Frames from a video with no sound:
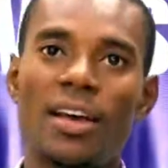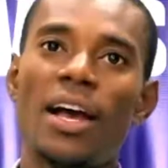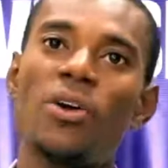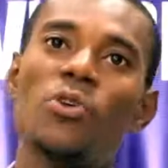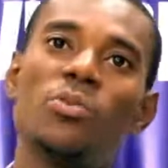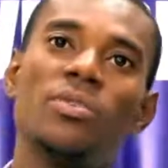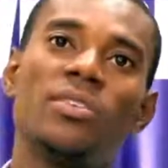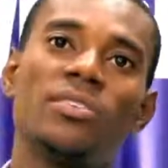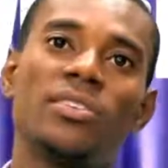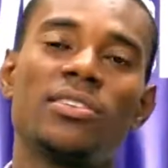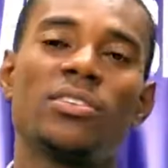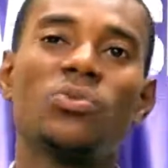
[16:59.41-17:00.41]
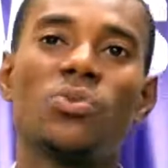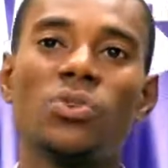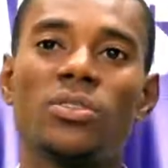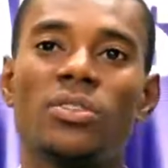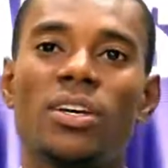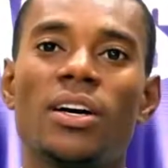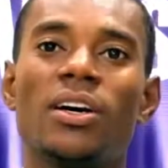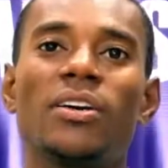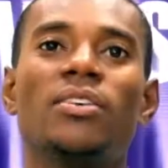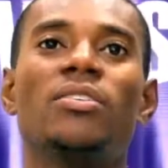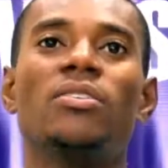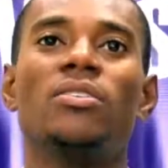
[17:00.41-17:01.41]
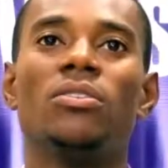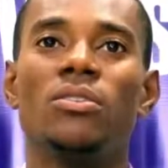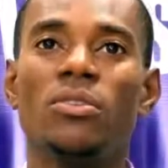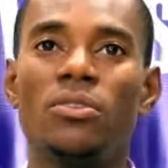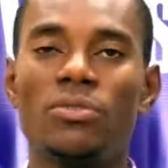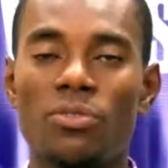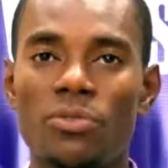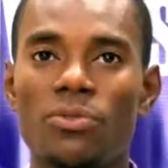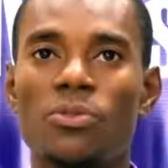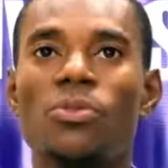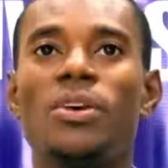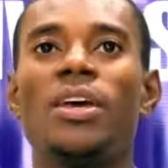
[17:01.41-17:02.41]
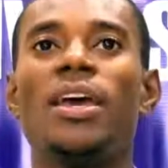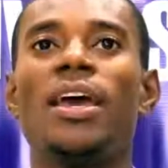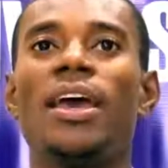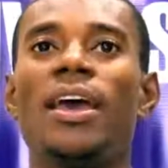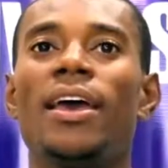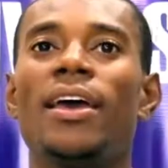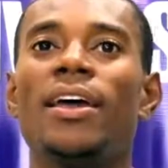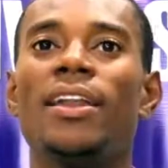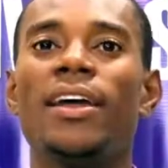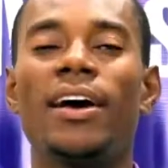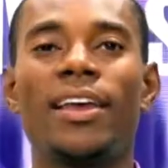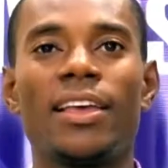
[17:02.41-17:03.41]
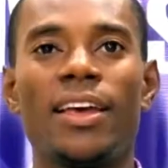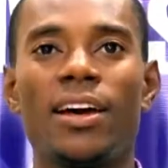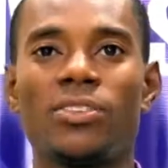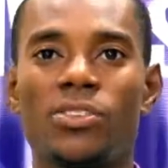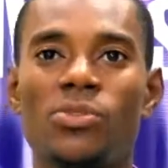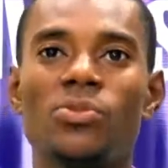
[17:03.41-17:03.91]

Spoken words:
I hope this session was fruitful, and I'll see you